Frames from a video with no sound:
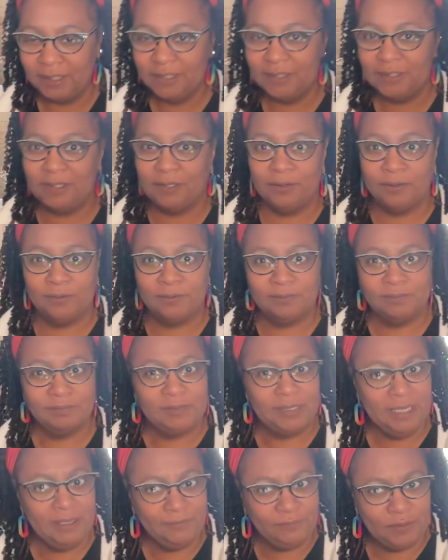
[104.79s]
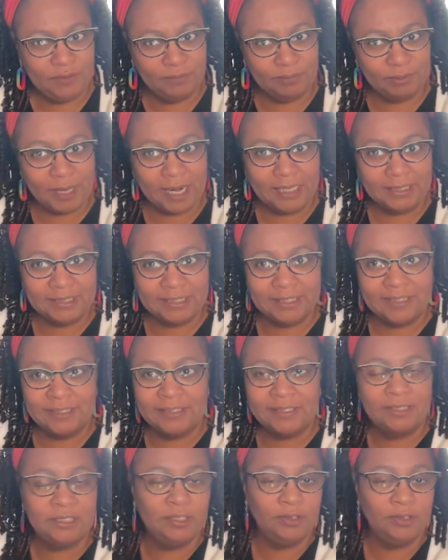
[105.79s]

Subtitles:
So if you've practiced,